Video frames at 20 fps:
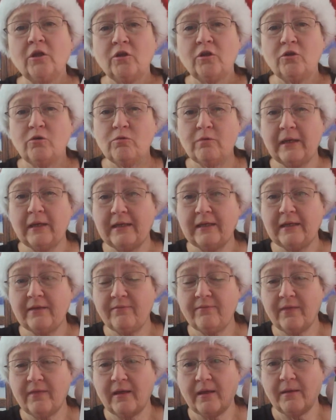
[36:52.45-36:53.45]
You can
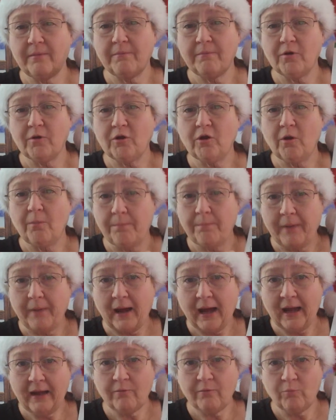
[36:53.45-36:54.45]
give them, go
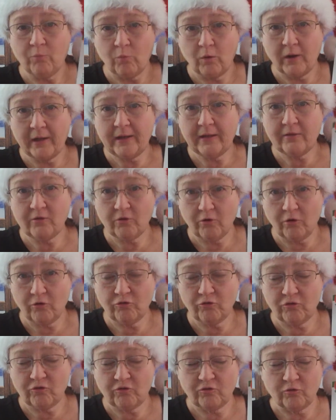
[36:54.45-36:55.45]
buy one at the
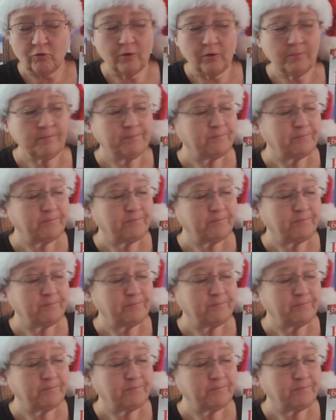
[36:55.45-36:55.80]
grocery store